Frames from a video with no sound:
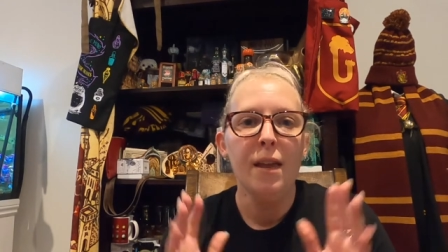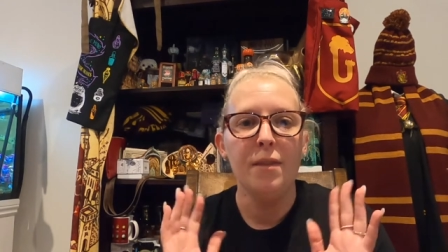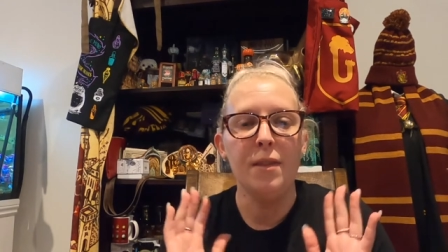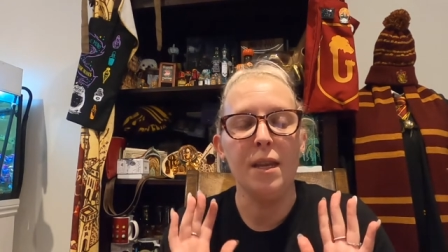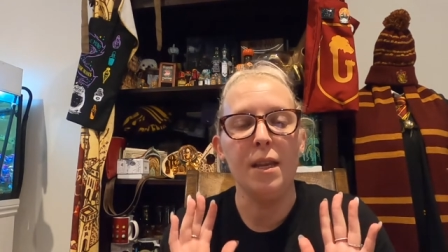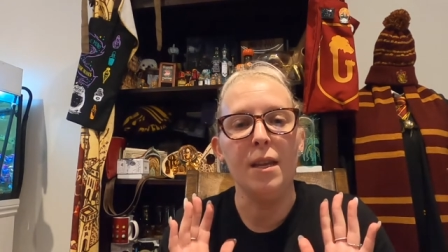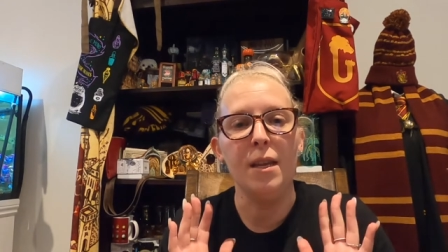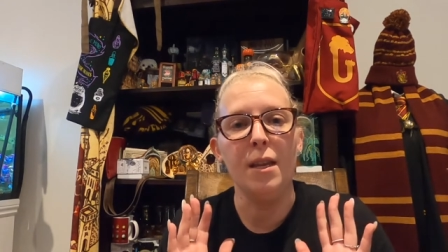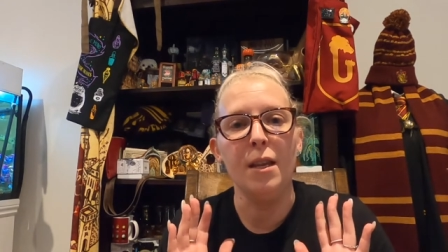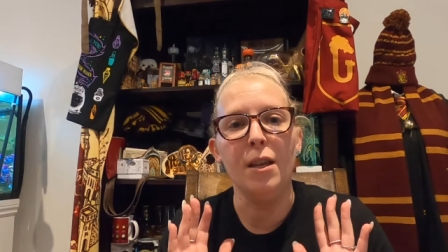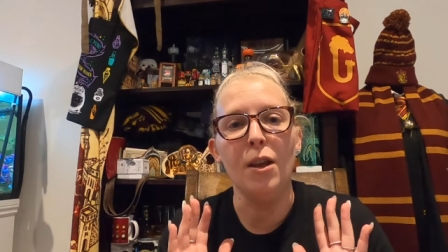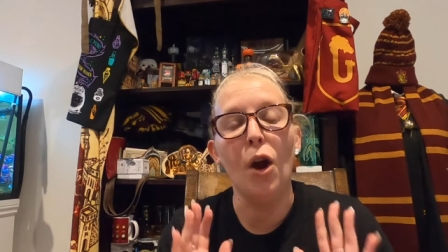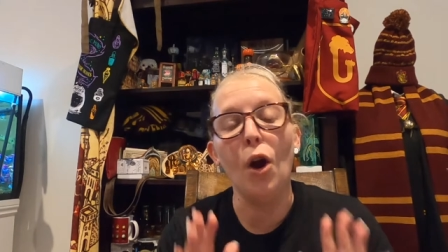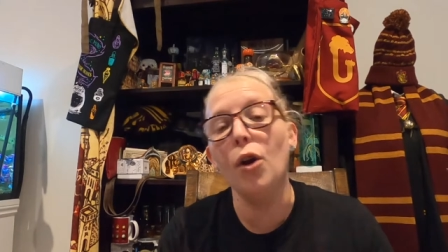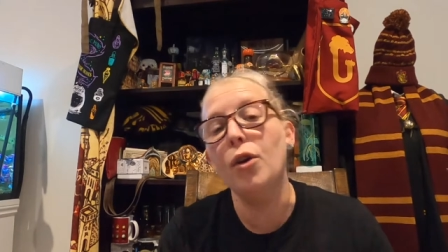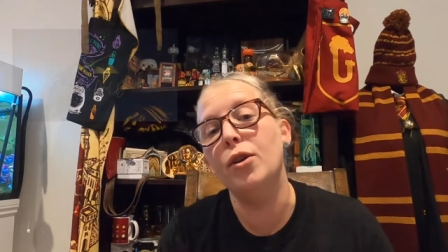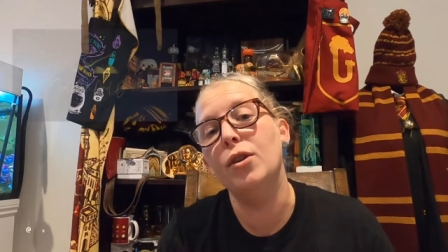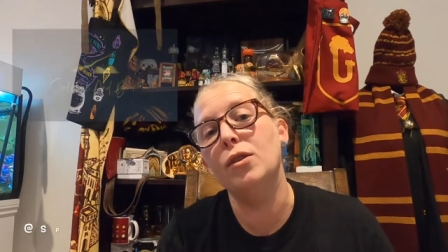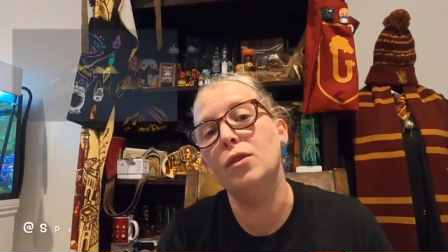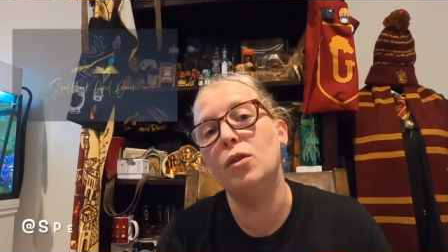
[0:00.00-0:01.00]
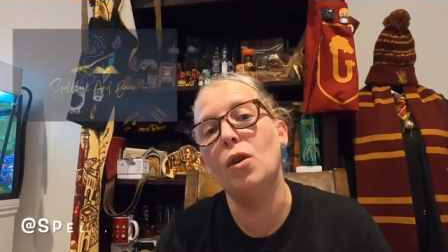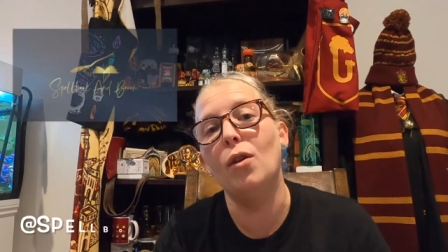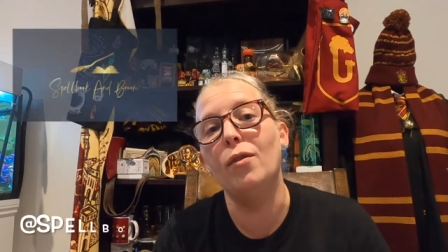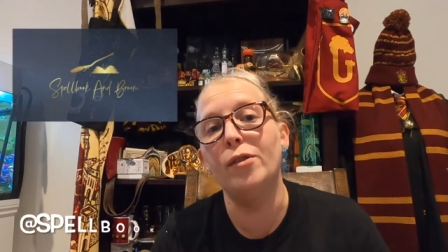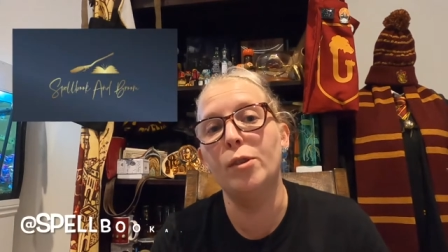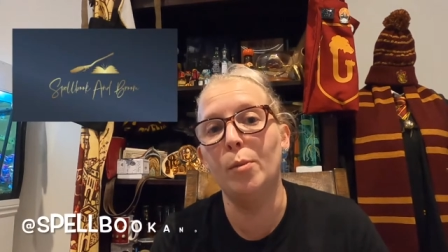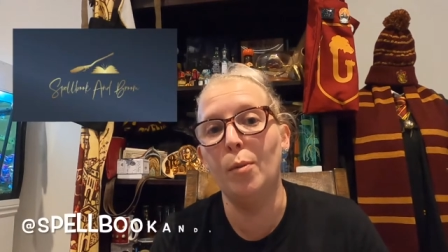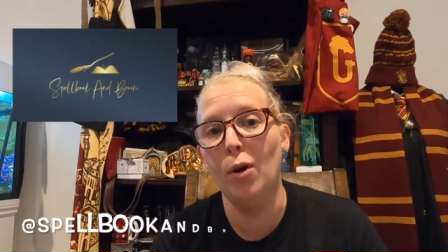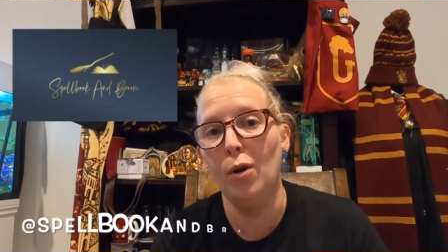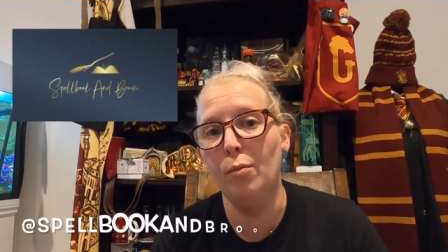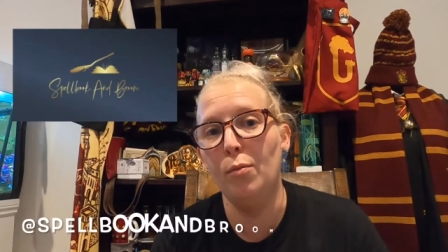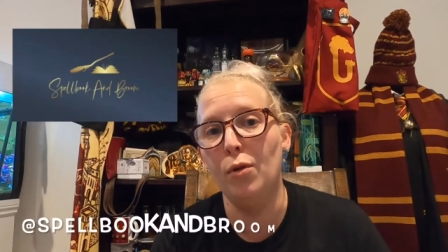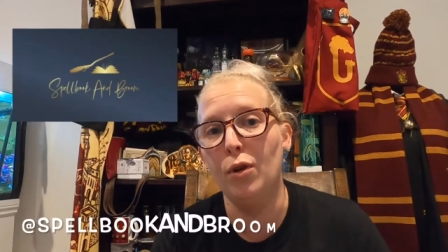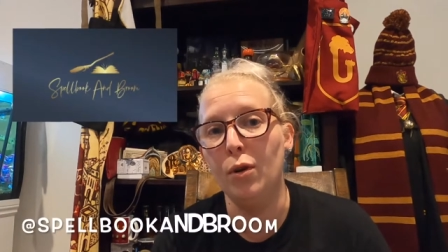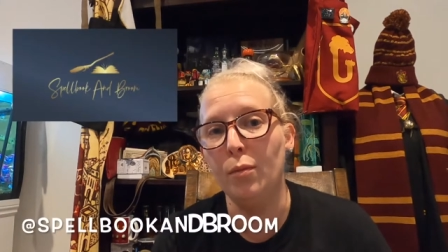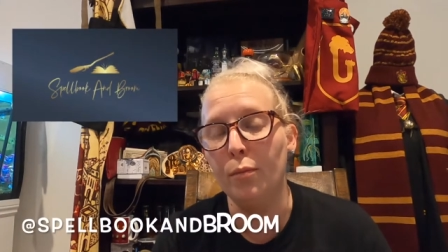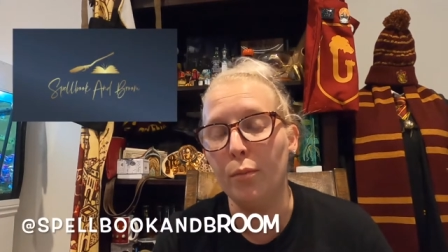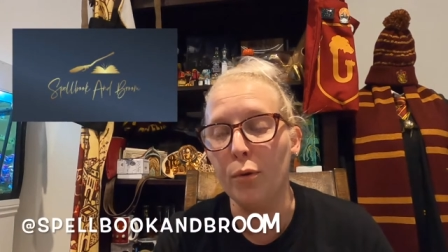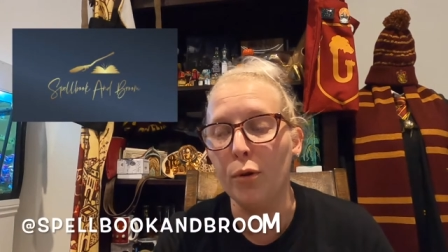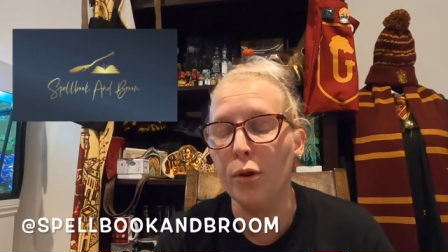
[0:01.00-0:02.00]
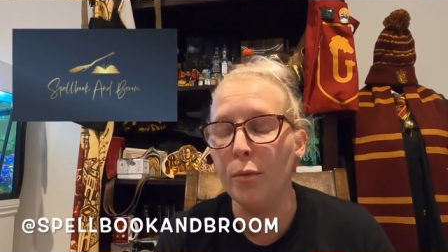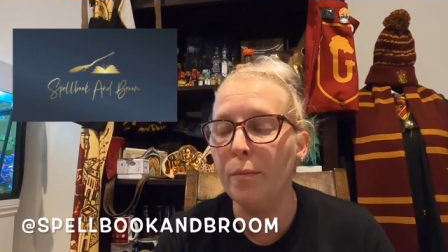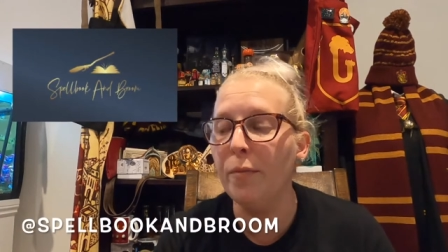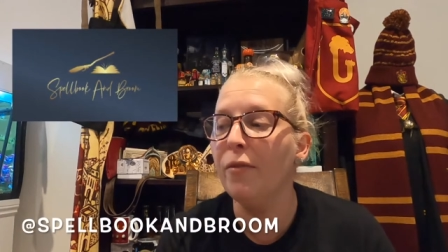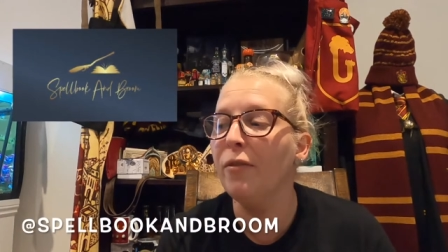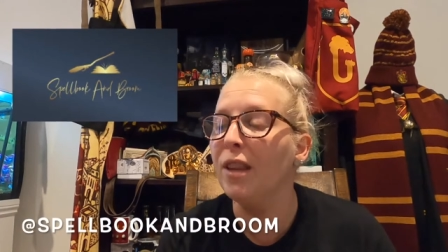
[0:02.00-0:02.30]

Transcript: the owners of Spellbook and Broom.